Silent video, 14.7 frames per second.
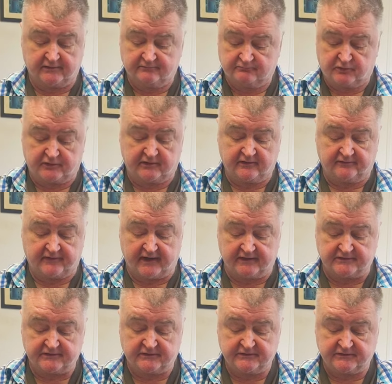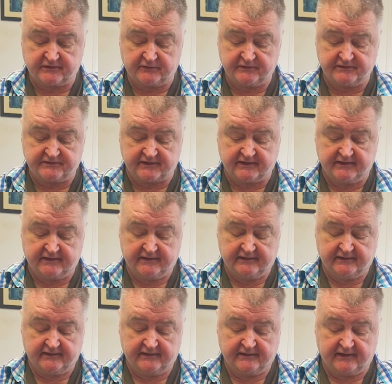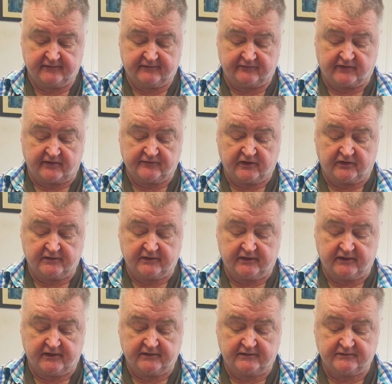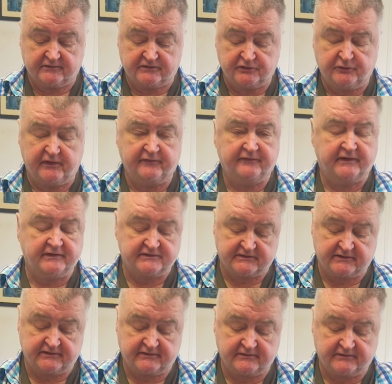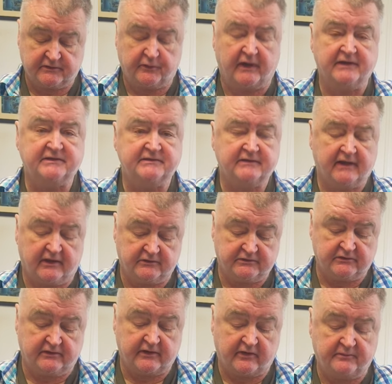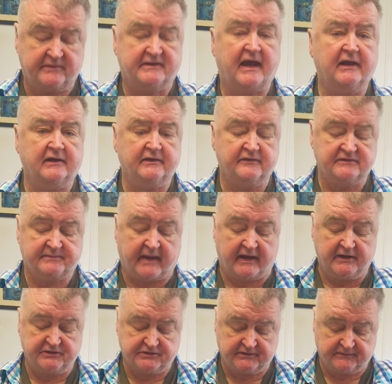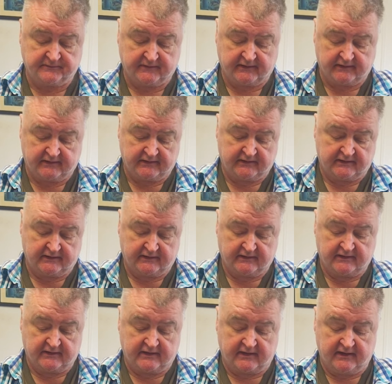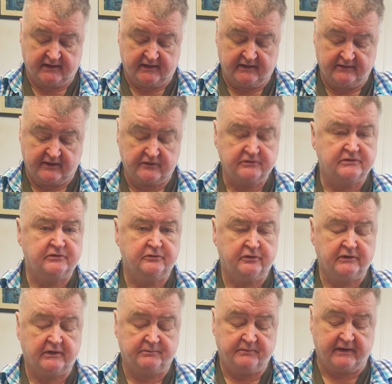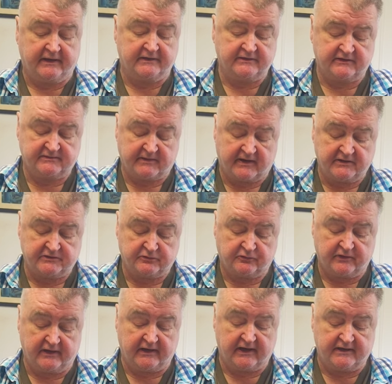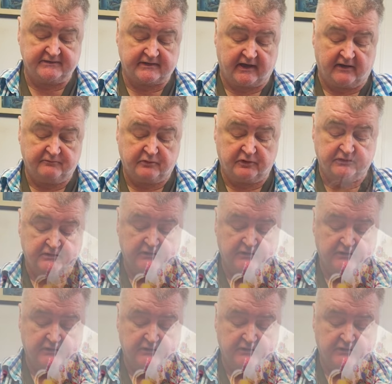and putting the flags on. So it's if ever I've got 2 evenings to waste, I'll do another battalion of Spanish. And those who are big into the Spanish will realise that I put